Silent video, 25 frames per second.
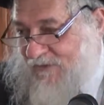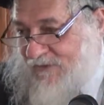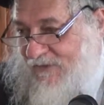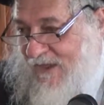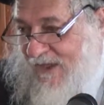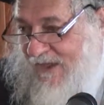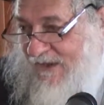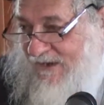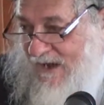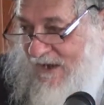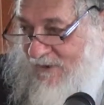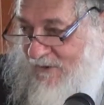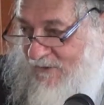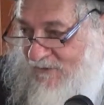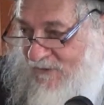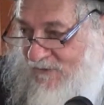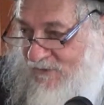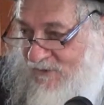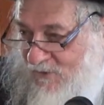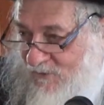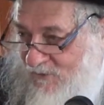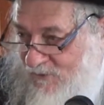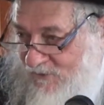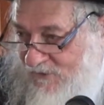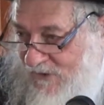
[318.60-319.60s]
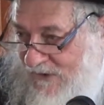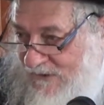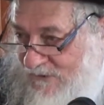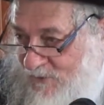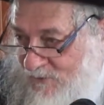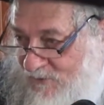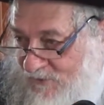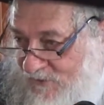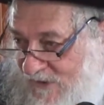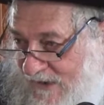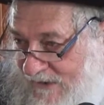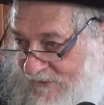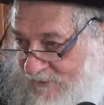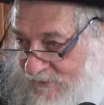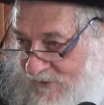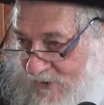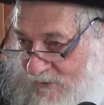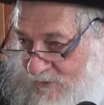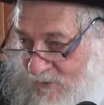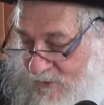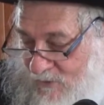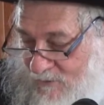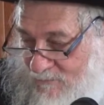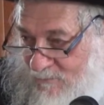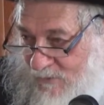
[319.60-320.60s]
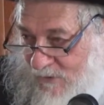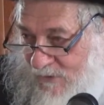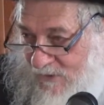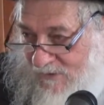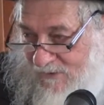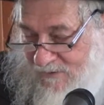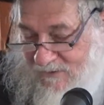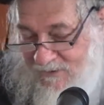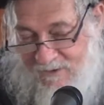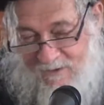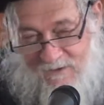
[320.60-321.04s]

it then. How could the Torah say, Lo sechsar kol bo?